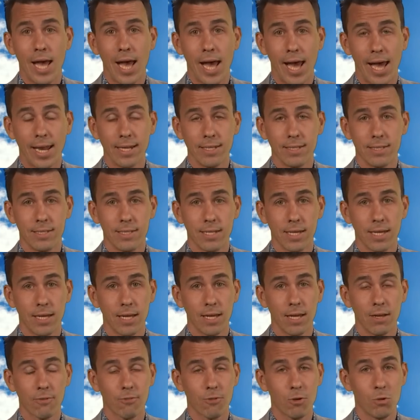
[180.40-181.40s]
And
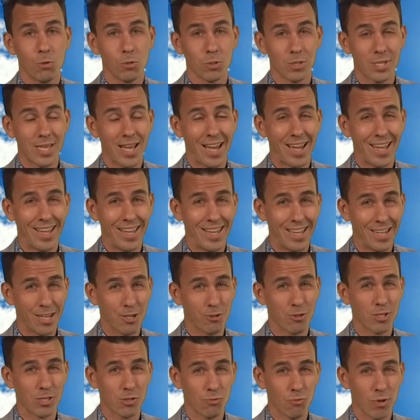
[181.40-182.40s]
of course, that
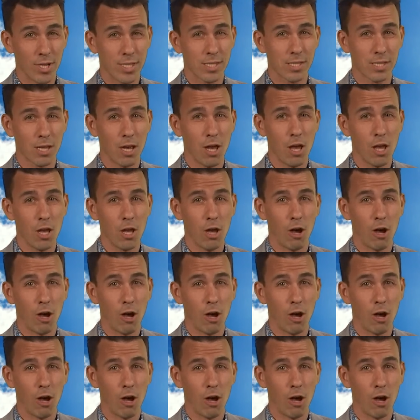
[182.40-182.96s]
increased risk